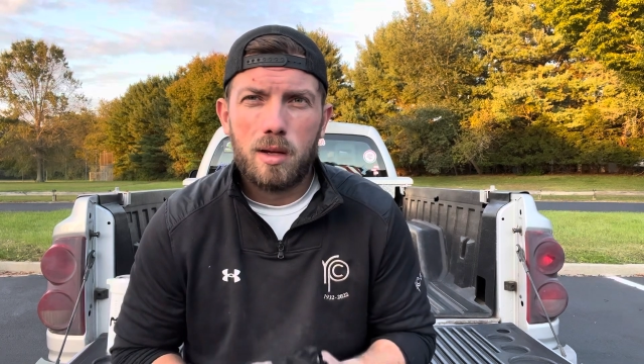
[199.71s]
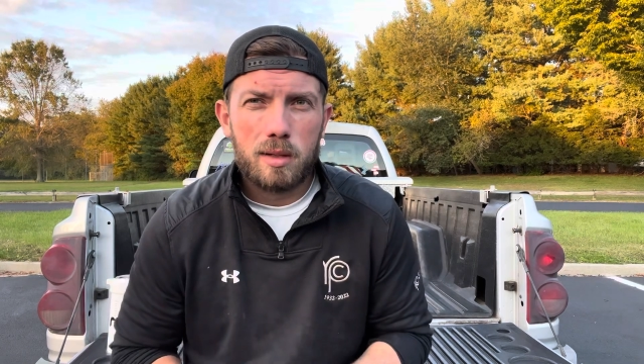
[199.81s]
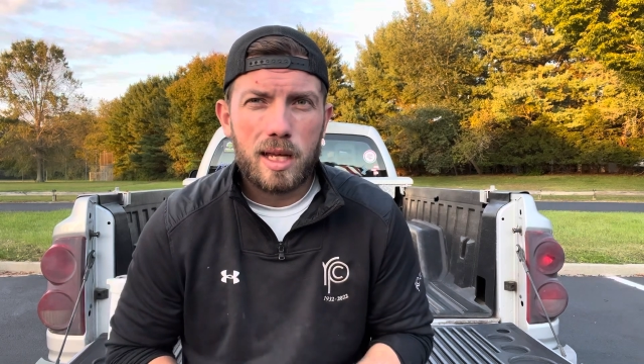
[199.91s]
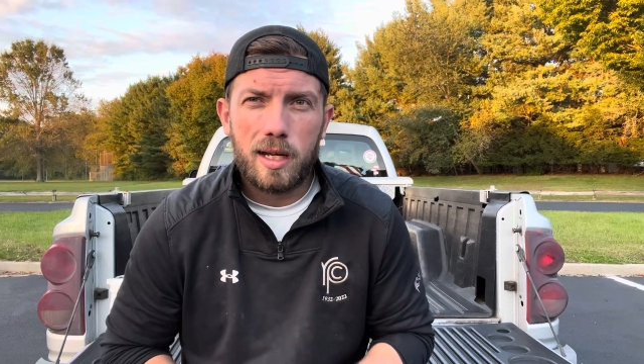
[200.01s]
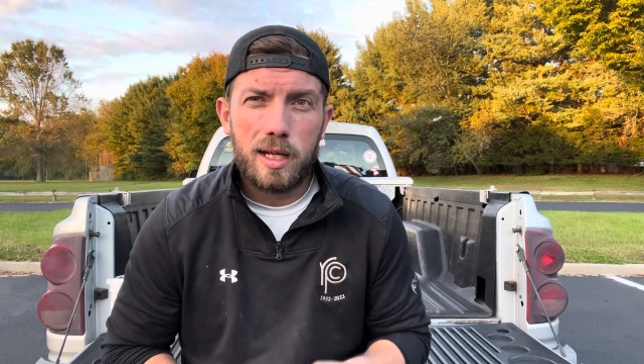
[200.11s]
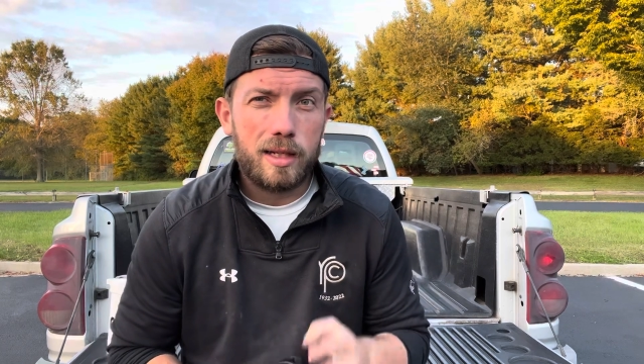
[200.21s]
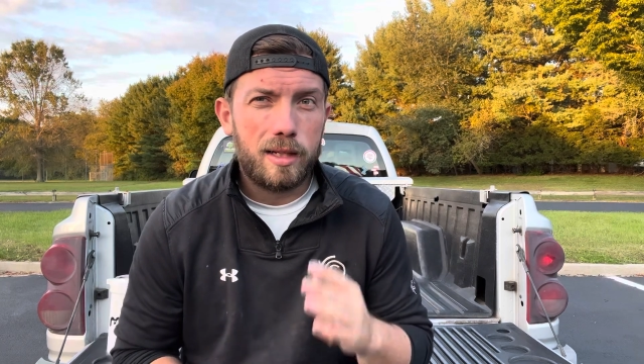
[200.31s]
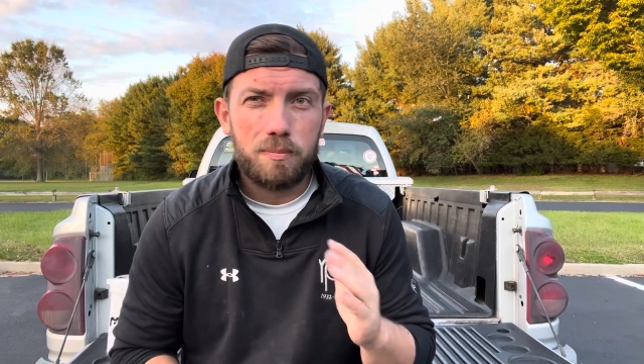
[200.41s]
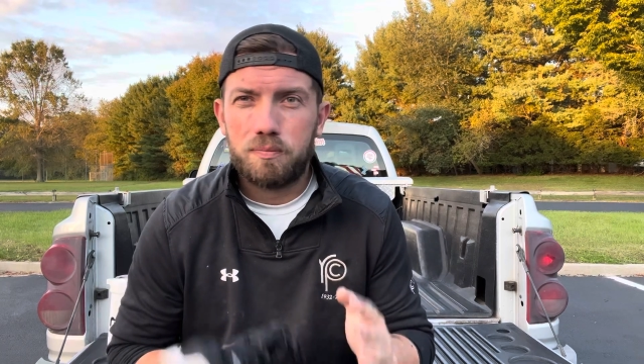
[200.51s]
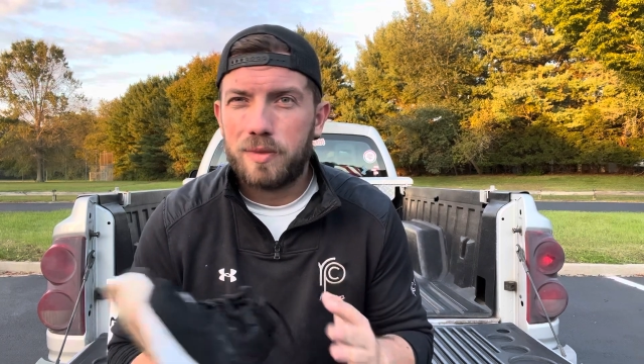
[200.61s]
getting
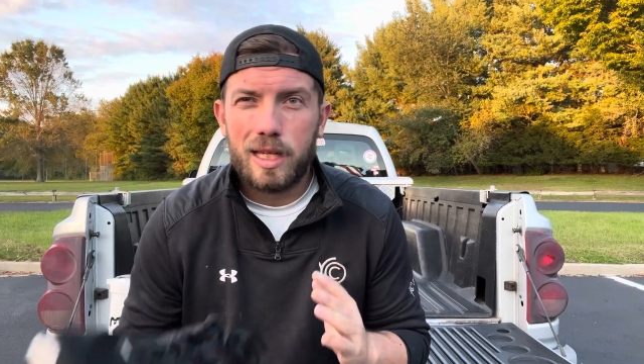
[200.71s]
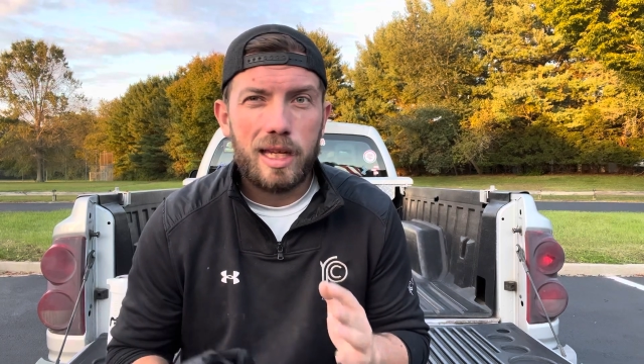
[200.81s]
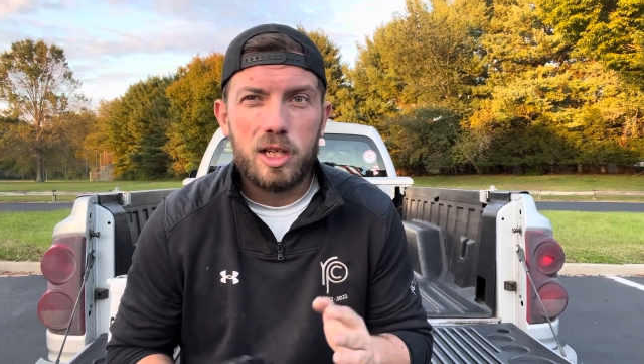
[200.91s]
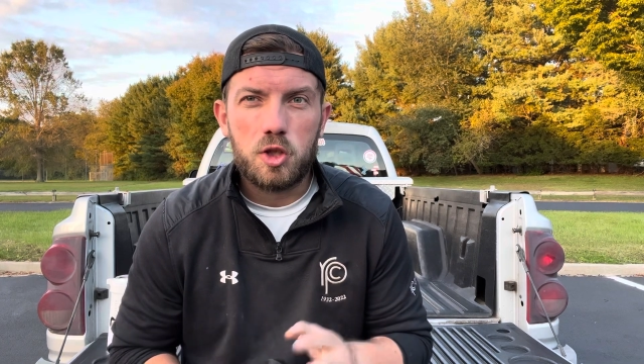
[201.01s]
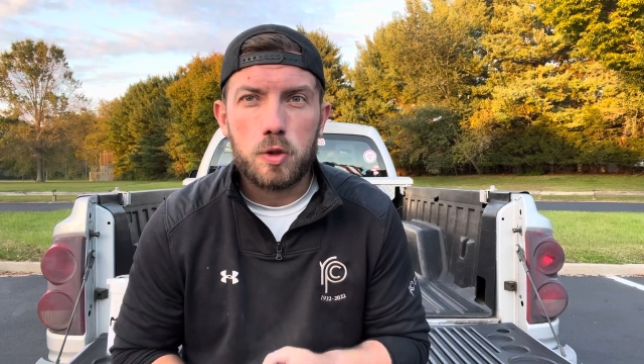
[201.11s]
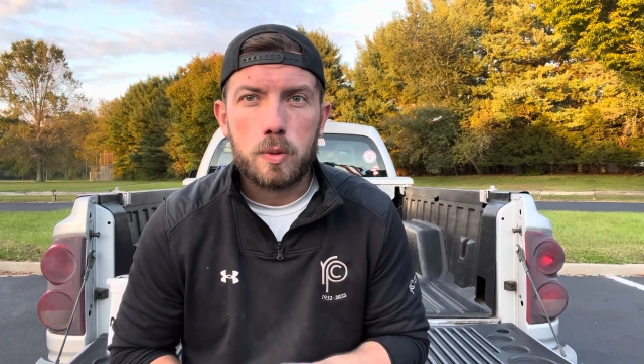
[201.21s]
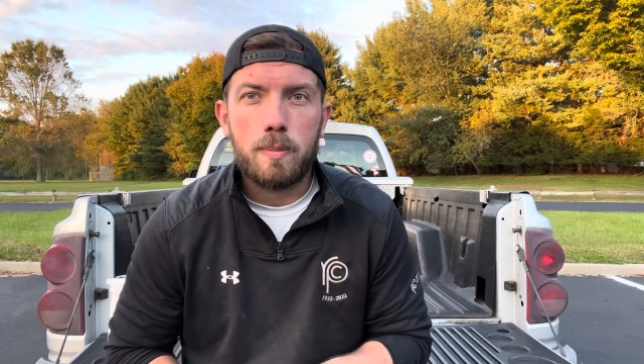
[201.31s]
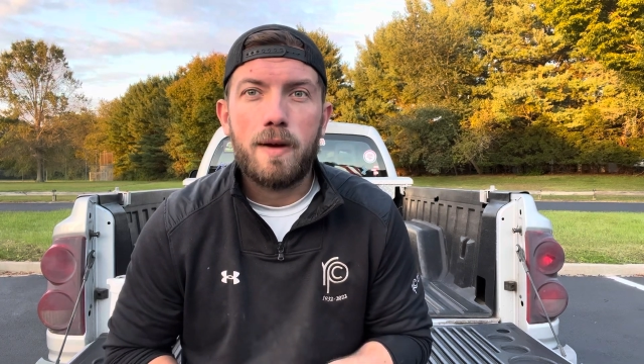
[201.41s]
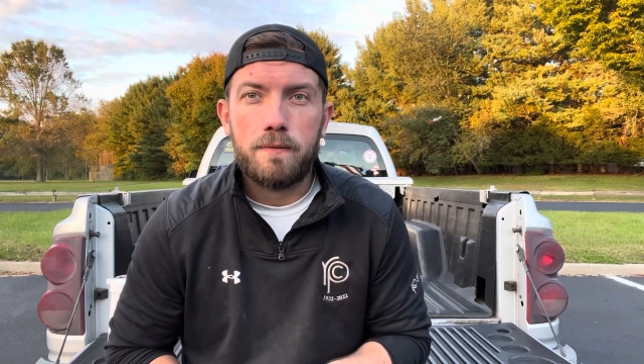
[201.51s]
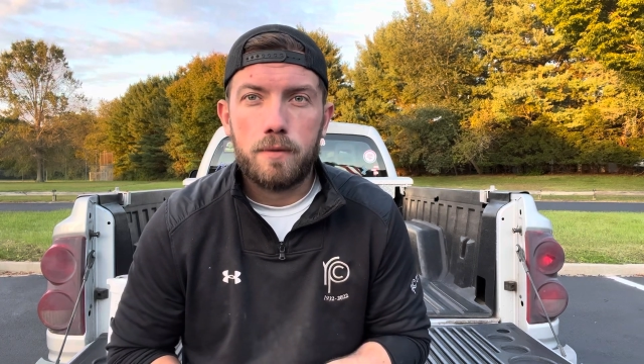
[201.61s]
any issues with
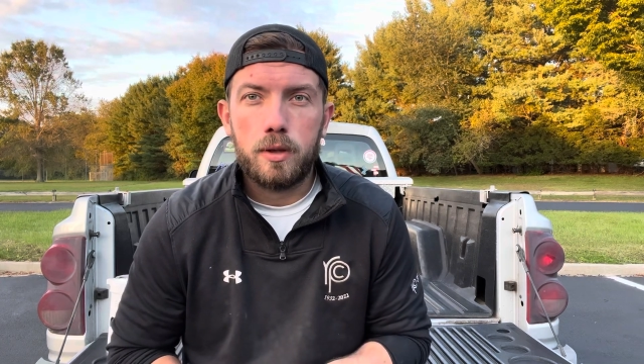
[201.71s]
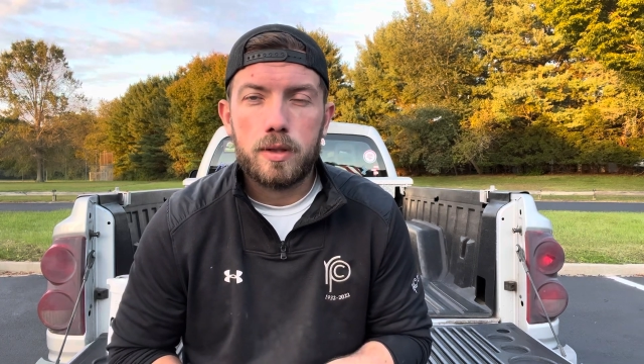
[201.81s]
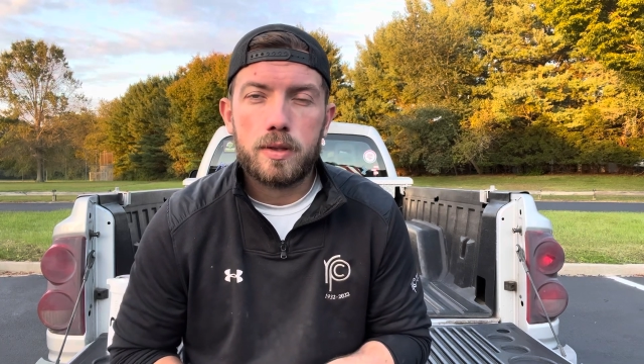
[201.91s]
my foot.